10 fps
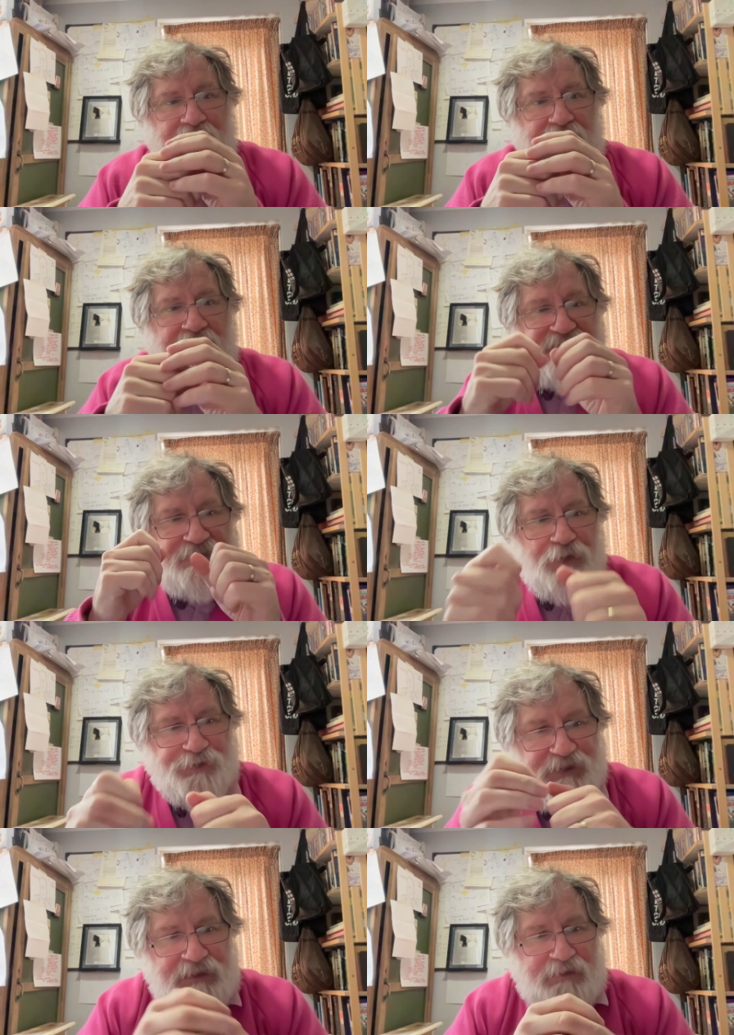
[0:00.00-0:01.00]
It's
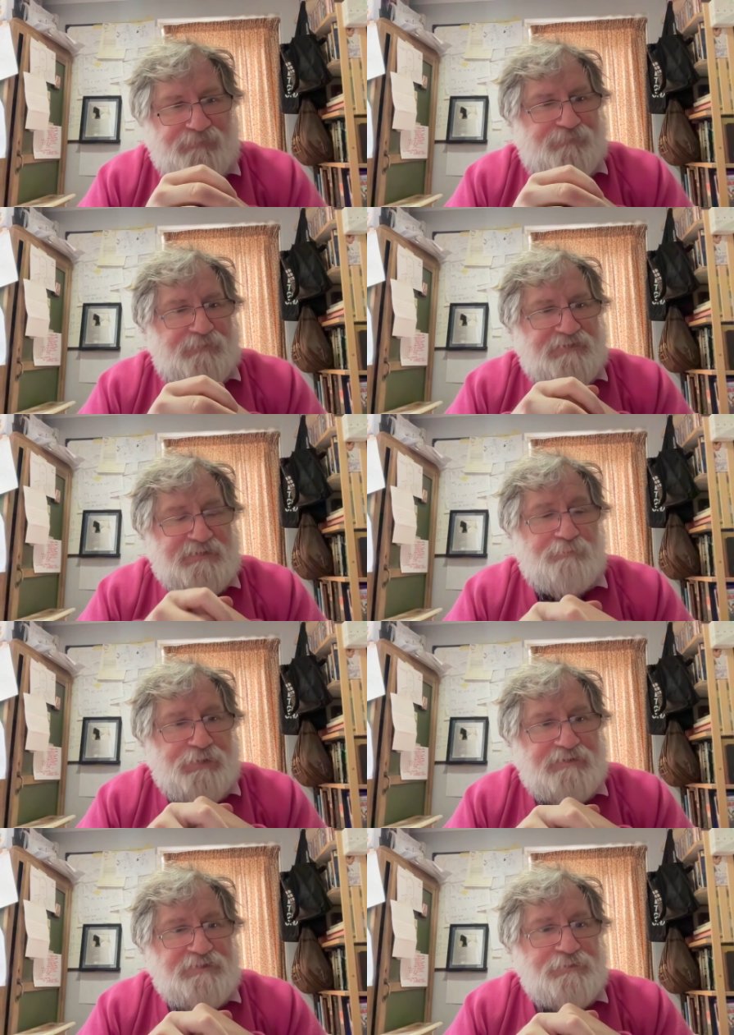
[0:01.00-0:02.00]
not enough
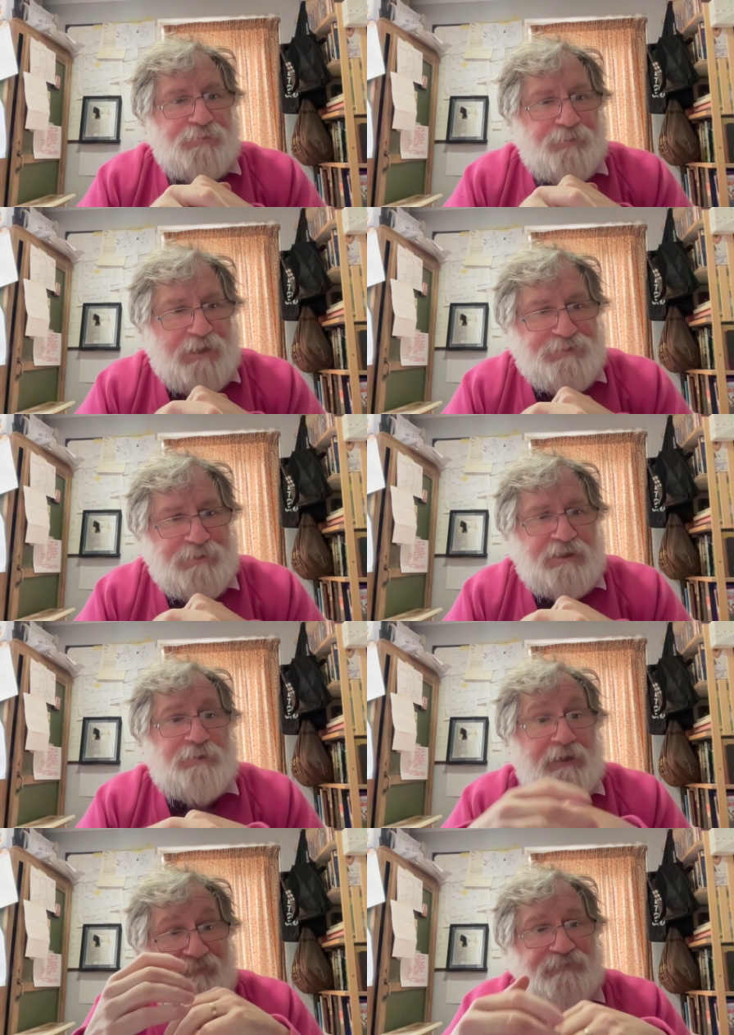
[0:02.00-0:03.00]
simply to do the rhetoric.
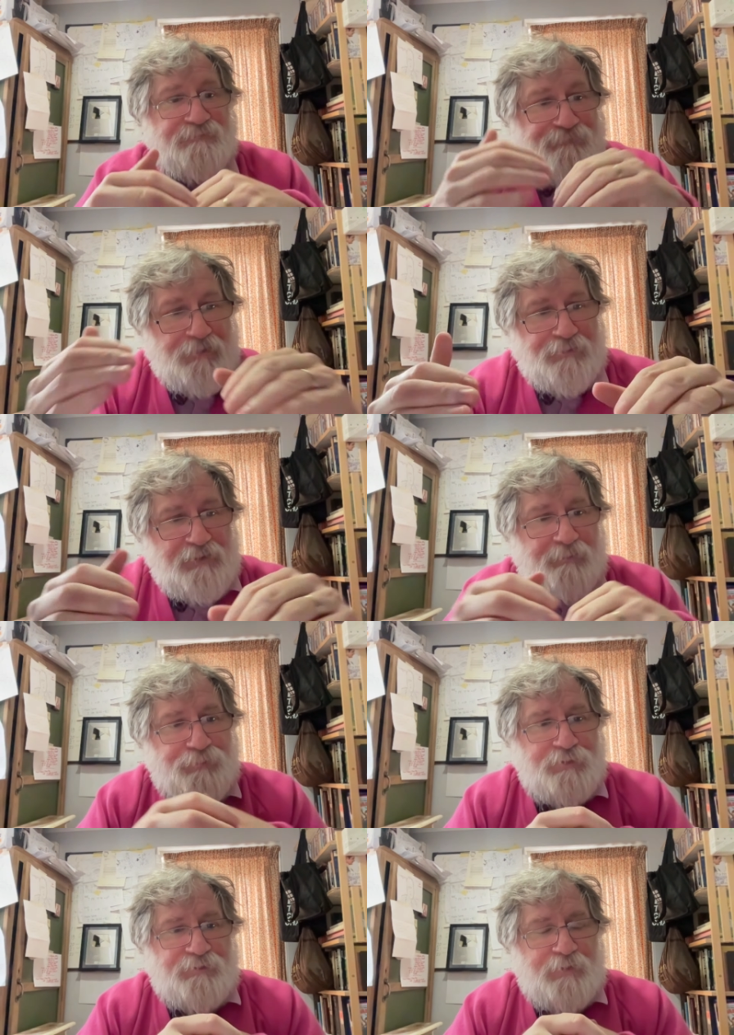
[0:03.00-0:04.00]
You have to follow
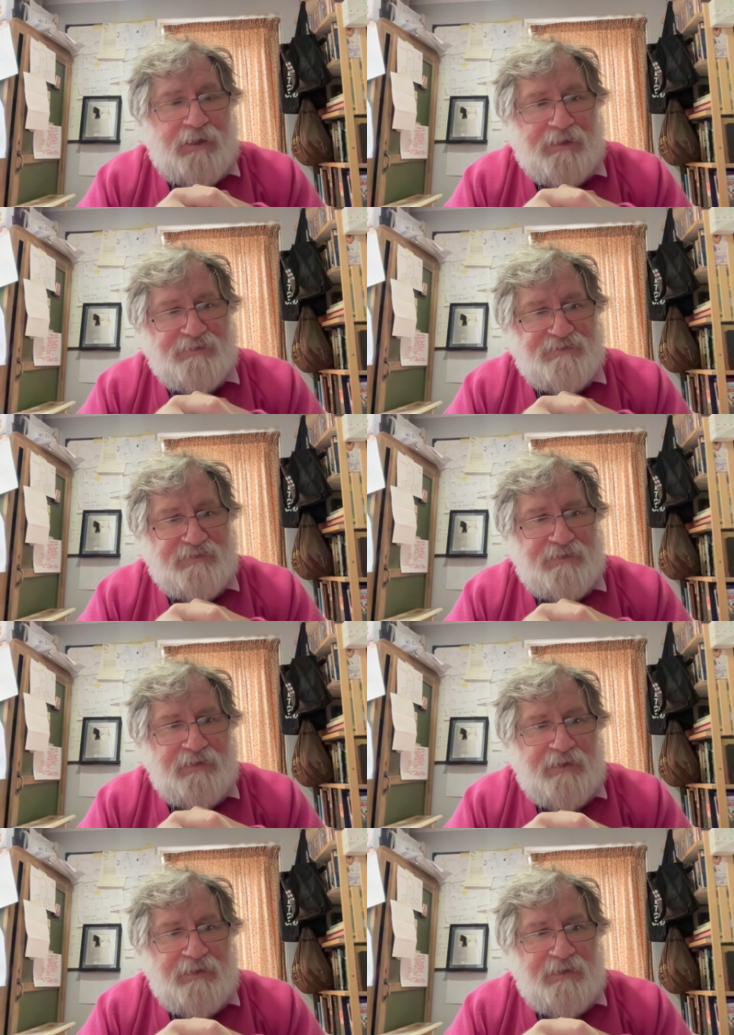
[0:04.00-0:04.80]
up with reality.